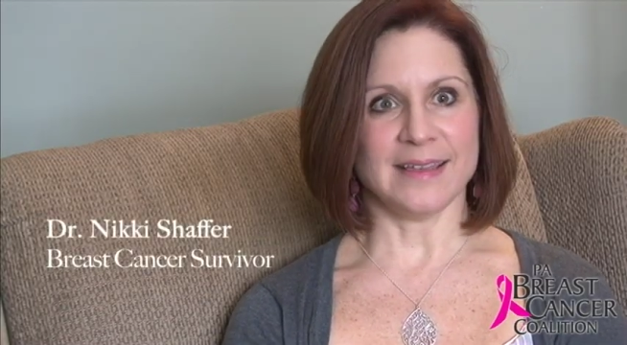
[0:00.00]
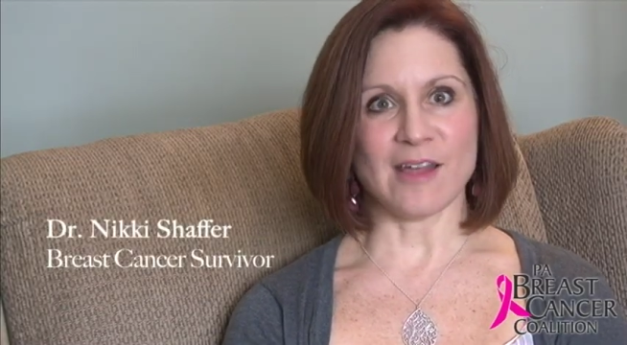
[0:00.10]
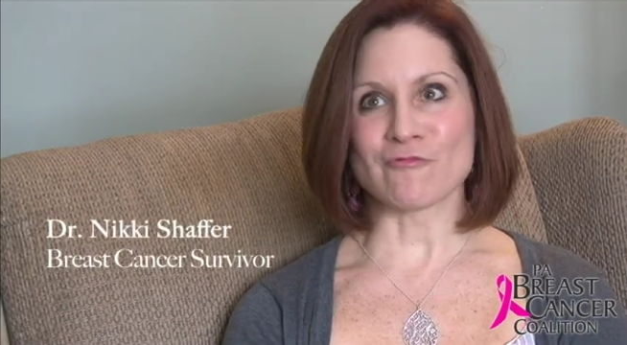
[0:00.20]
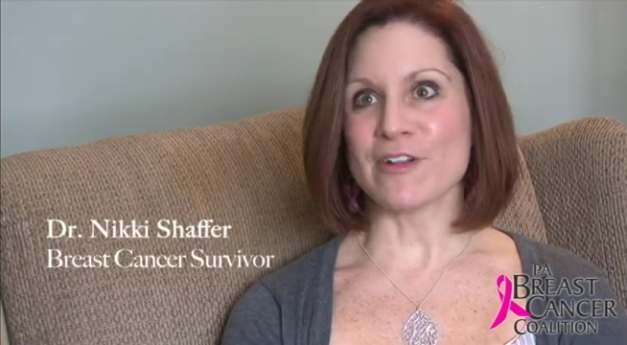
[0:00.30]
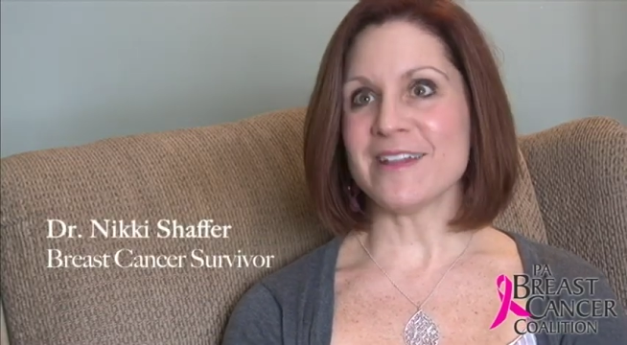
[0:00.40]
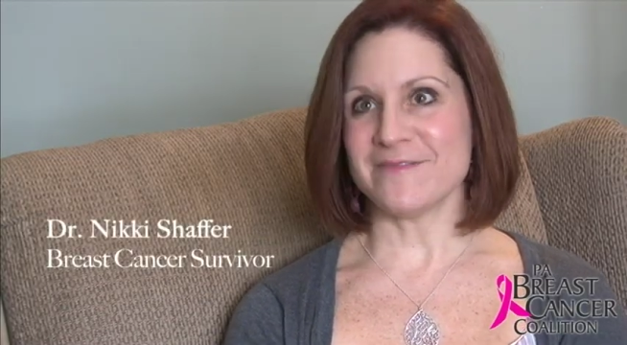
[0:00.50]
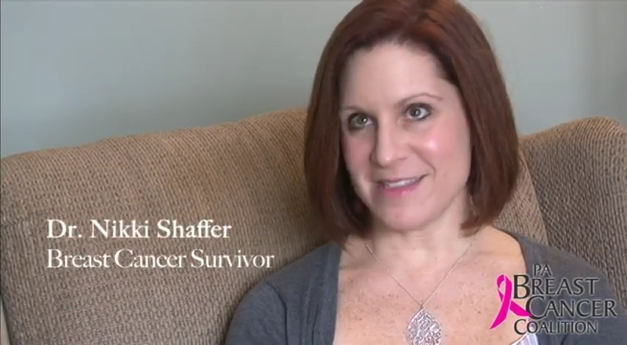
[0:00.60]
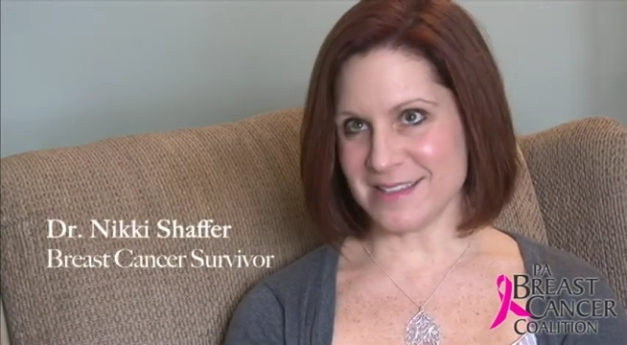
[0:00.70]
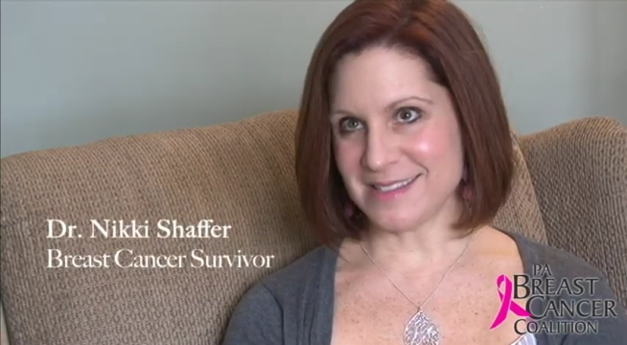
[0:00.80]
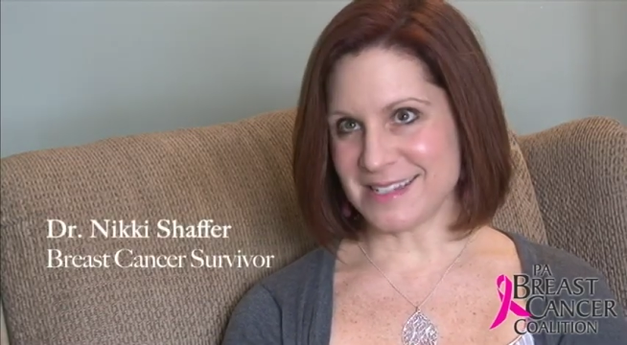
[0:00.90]
get rid
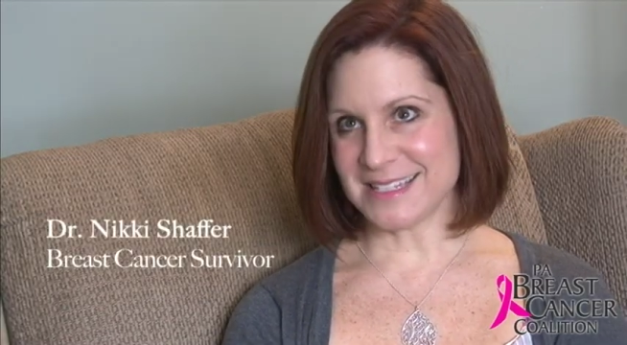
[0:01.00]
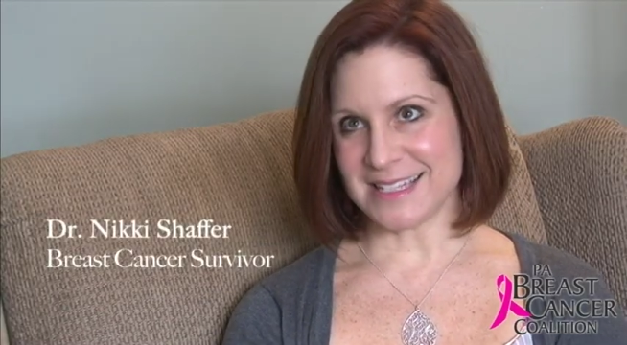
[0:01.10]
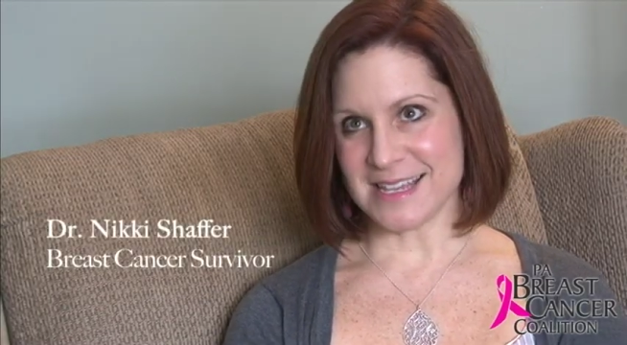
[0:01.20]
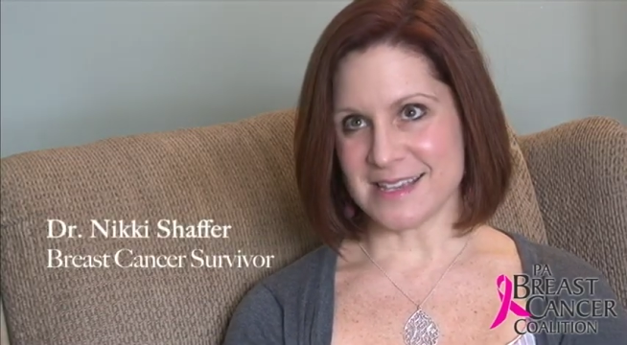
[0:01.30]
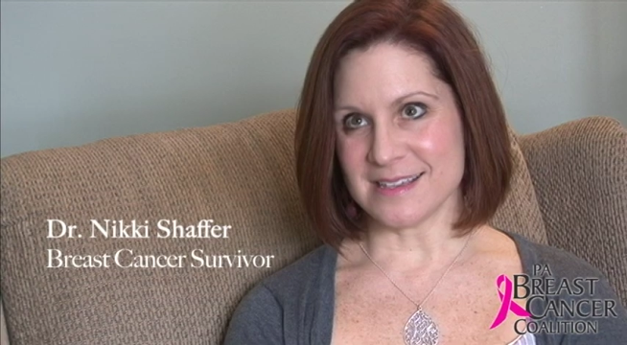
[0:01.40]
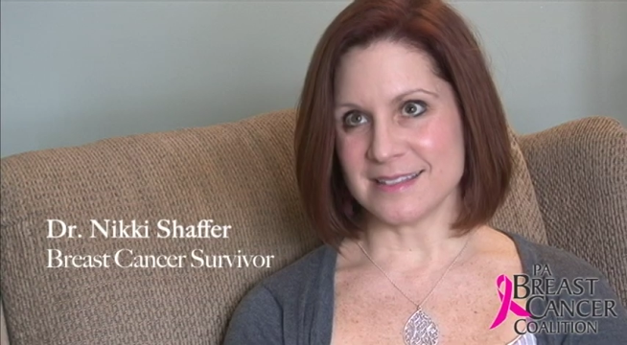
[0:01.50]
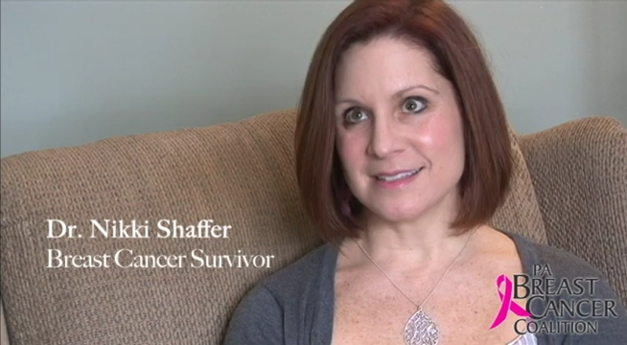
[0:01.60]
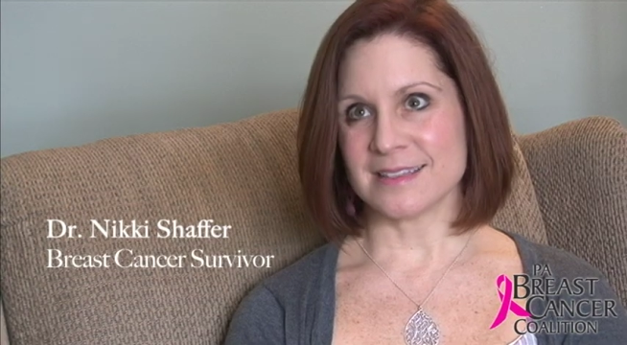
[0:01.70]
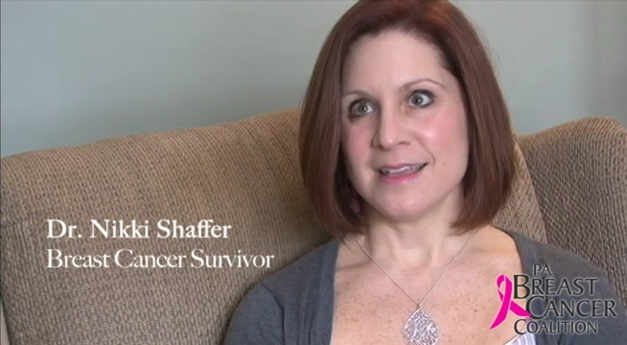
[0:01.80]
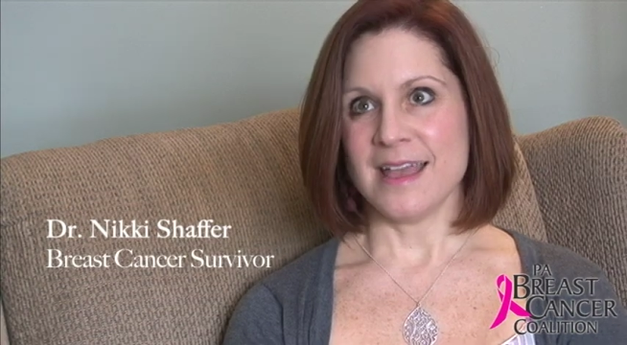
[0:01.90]
of this
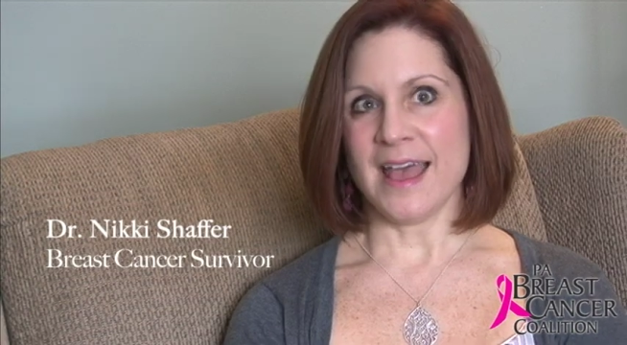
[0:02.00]
disease,